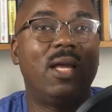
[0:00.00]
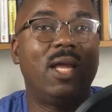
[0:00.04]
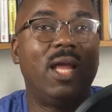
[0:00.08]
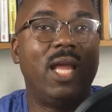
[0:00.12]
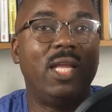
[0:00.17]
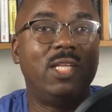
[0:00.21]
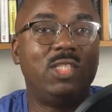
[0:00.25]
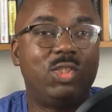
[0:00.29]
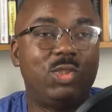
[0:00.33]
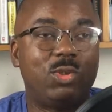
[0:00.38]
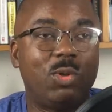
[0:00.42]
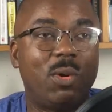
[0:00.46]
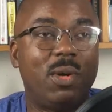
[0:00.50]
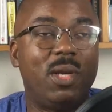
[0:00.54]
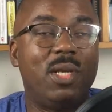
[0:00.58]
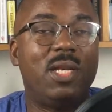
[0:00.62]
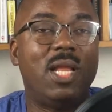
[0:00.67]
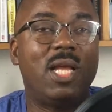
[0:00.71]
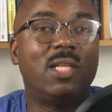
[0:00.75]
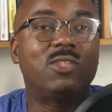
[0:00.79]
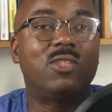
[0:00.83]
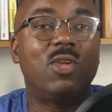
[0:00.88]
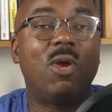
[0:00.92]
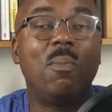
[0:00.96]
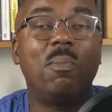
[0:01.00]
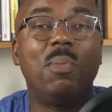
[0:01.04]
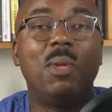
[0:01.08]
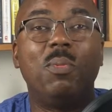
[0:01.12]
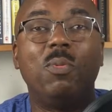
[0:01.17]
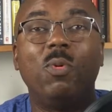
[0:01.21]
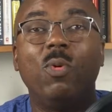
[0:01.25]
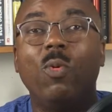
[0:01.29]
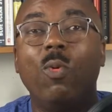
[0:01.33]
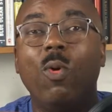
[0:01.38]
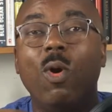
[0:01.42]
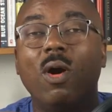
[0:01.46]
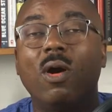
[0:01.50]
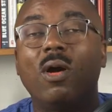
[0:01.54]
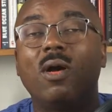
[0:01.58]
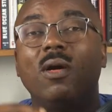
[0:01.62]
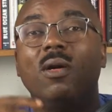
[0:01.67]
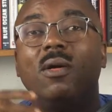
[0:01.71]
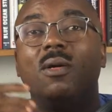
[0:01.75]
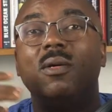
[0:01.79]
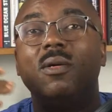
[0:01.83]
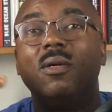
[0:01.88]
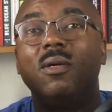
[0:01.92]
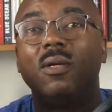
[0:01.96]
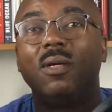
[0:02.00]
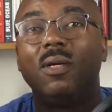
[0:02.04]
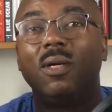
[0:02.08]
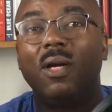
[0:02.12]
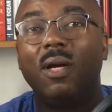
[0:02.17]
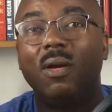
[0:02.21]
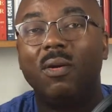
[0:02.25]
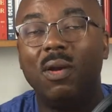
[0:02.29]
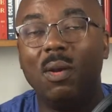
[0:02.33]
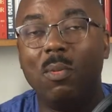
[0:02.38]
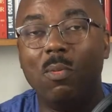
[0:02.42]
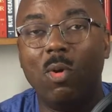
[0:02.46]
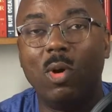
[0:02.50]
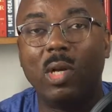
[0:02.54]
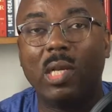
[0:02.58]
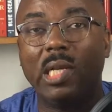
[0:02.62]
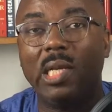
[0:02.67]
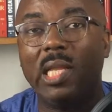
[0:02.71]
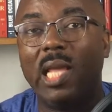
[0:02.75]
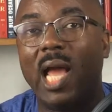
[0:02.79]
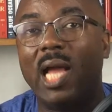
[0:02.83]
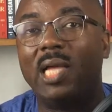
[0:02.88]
ensuring that some people work remotely